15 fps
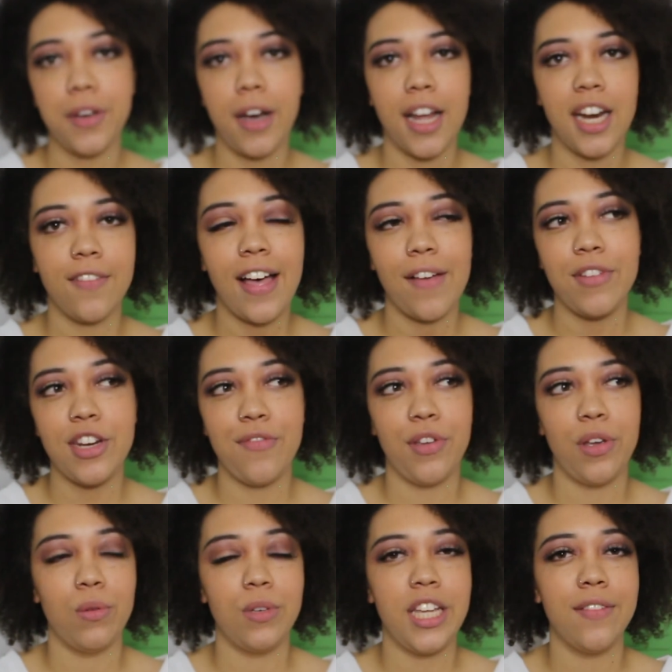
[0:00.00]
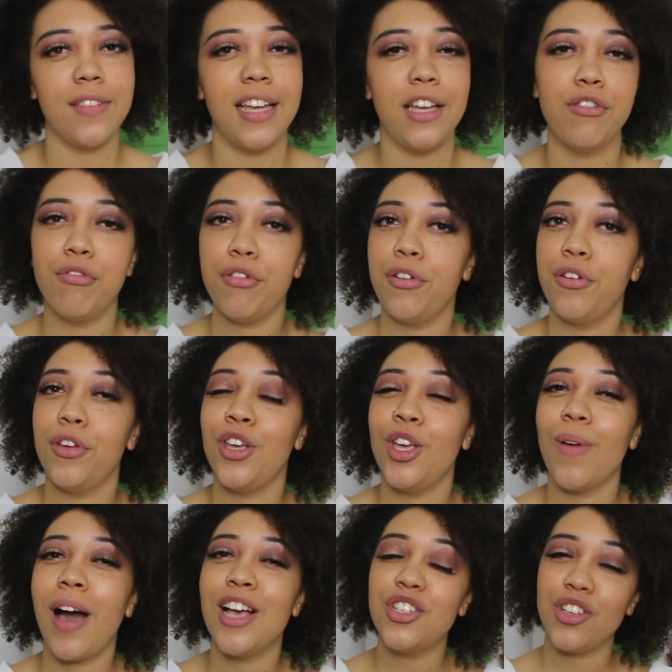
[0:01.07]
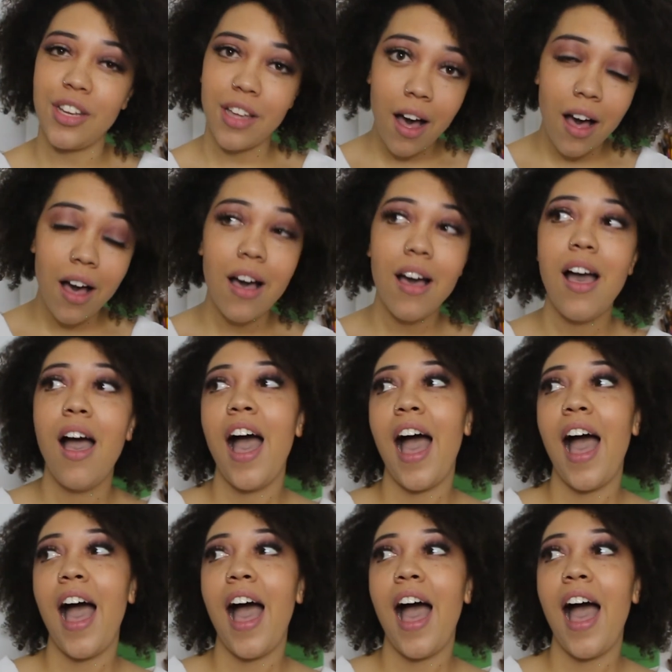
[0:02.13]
you kind of have a difficulty of staying true to who you actually are